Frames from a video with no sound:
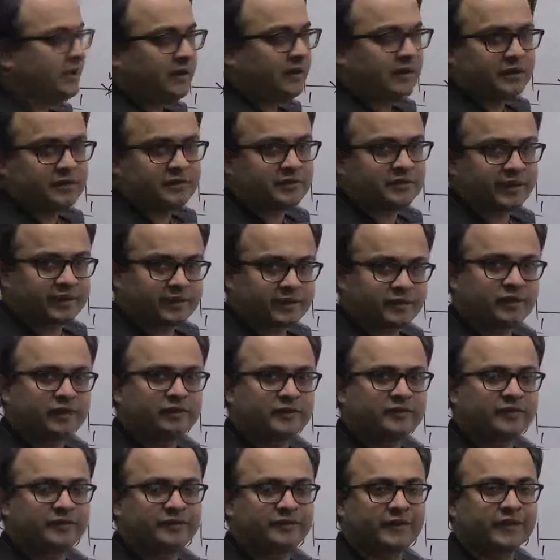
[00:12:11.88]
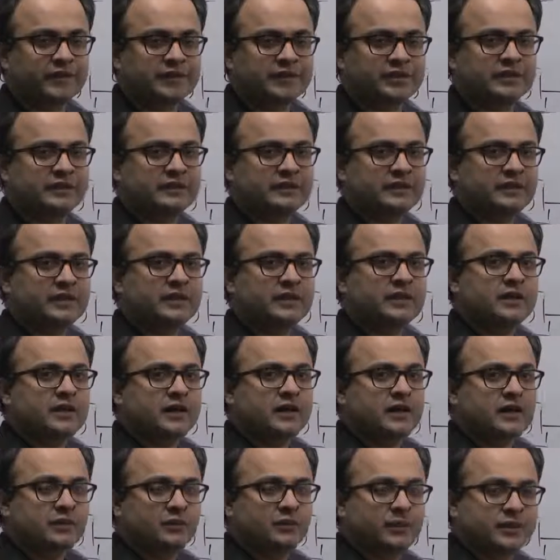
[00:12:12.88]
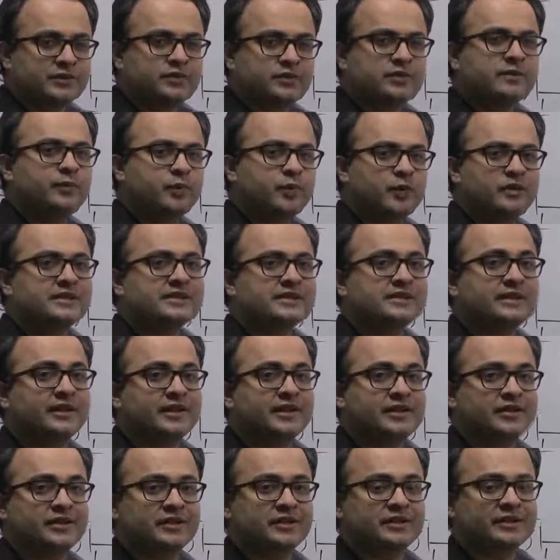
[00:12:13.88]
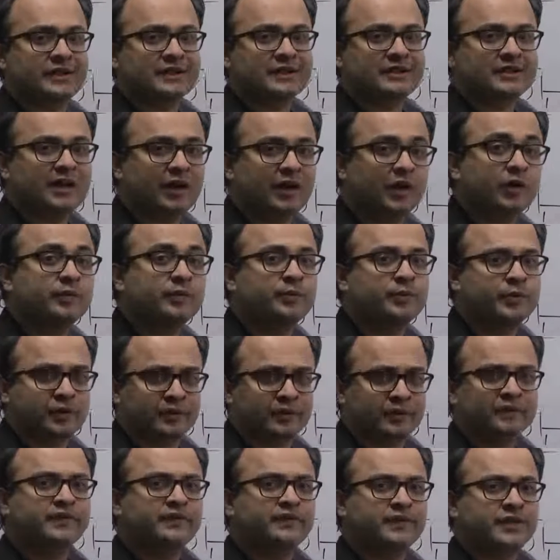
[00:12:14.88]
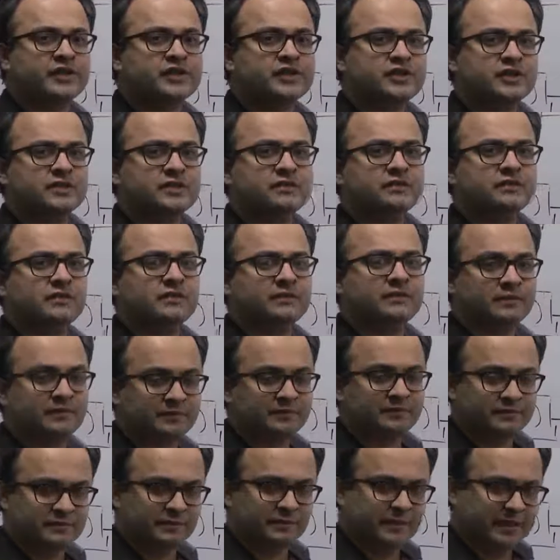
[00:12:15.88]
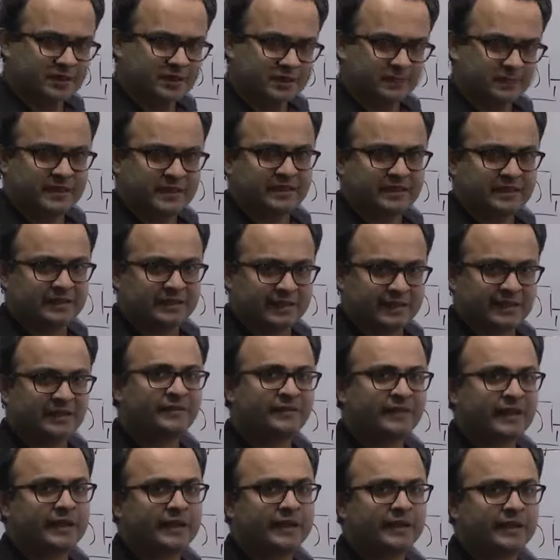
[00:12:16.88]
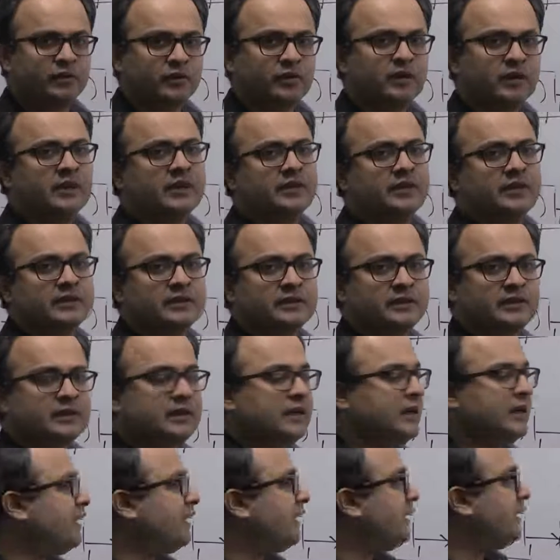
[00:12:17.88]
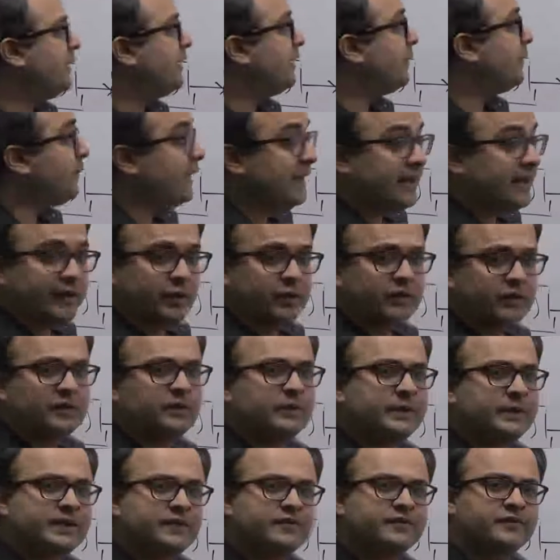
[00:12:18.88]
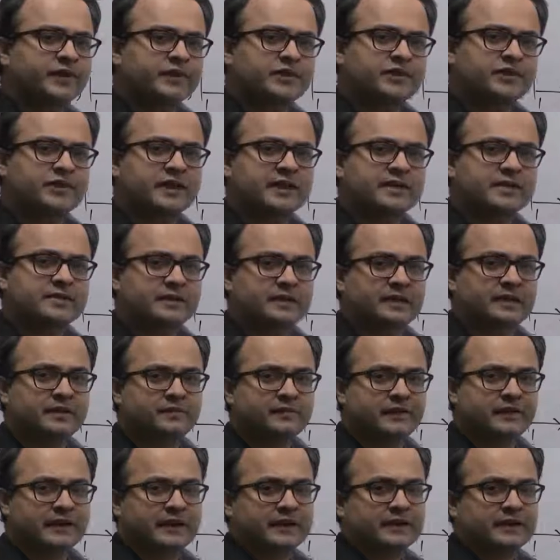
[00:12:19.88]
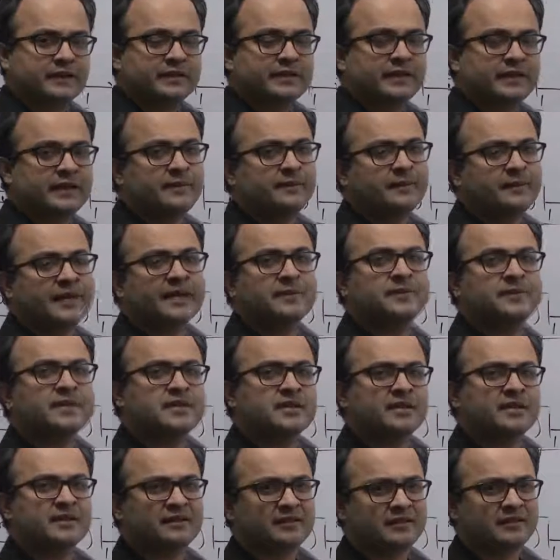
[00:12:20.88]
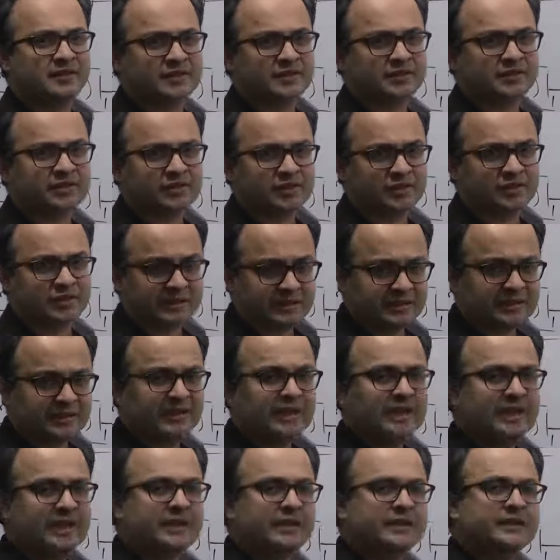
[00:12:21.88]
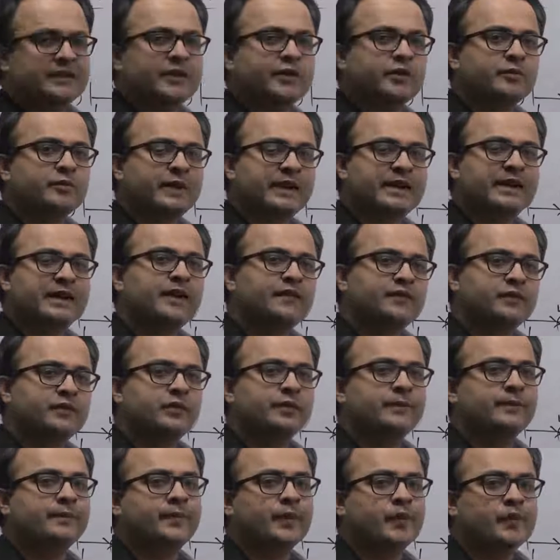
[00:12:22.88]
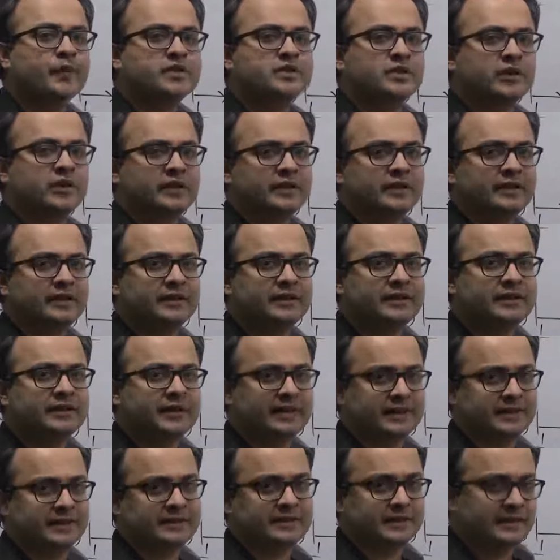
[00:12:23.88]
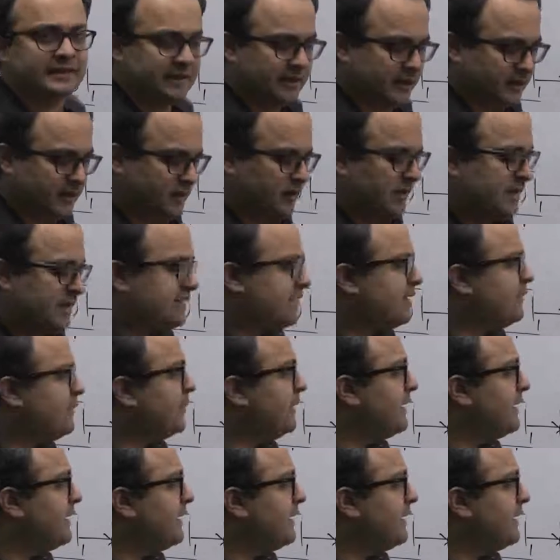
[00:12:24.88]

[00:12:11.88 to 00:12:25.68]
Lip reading: structure of the function, once you impose this condition that the output of the function must be a real value, depending on the way the function has been defined, there might be certain restrictions that you might have to impose on x. So as a simple